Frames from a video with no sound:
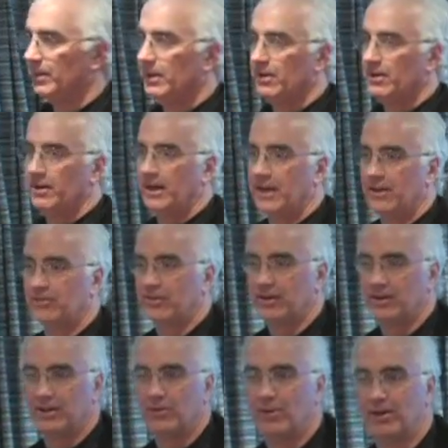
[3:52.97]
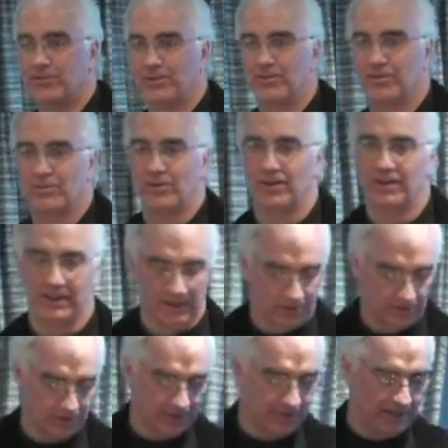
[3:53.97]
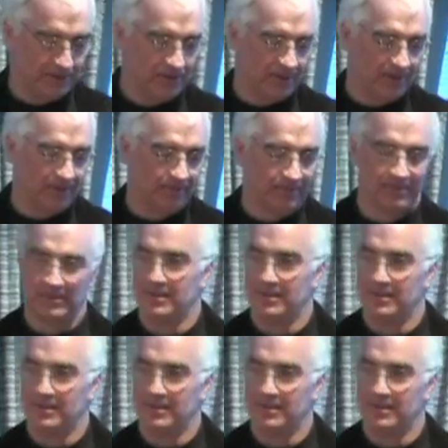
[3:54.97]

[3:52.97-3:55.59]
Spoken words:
here to answer any questions for you. I know you guys are.